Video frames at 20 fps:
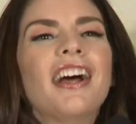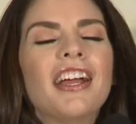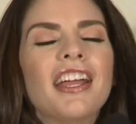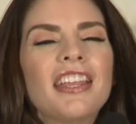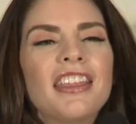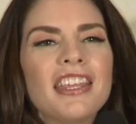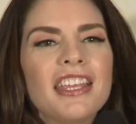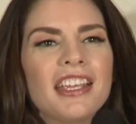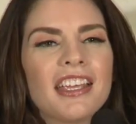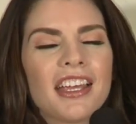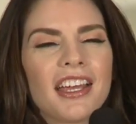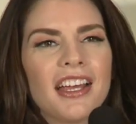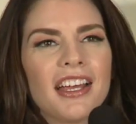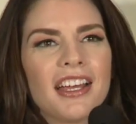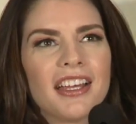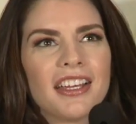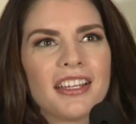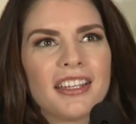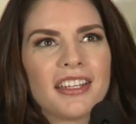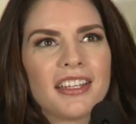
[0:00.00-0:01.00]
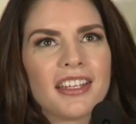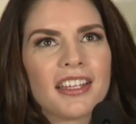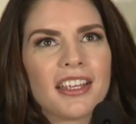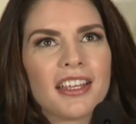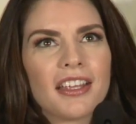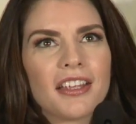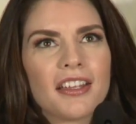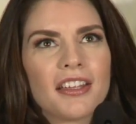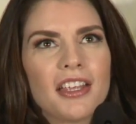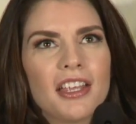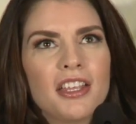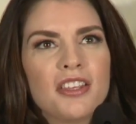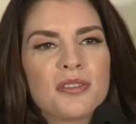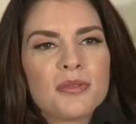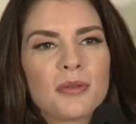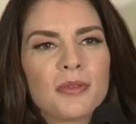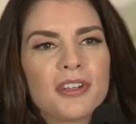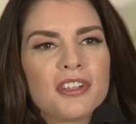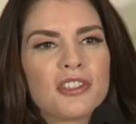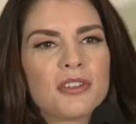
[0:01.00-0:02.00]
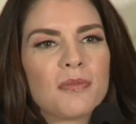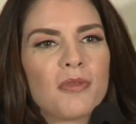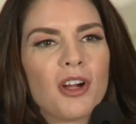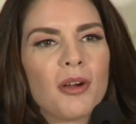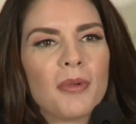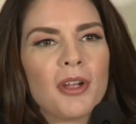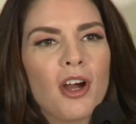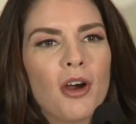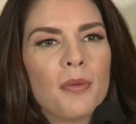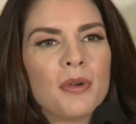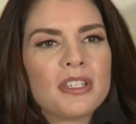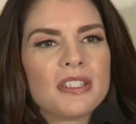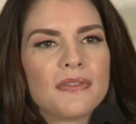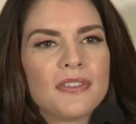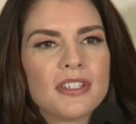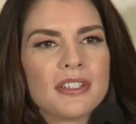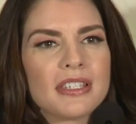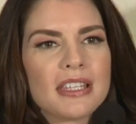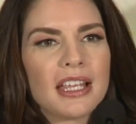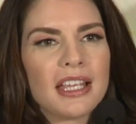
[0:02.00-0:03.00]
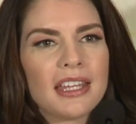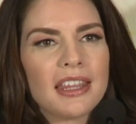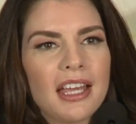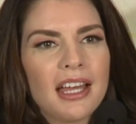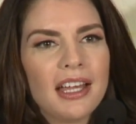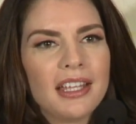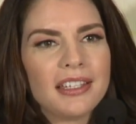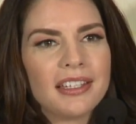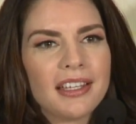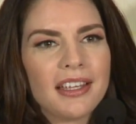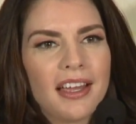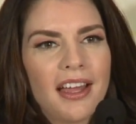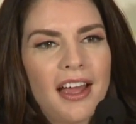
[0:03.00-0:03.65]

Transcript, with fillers: I think inspiration probably always feels like that.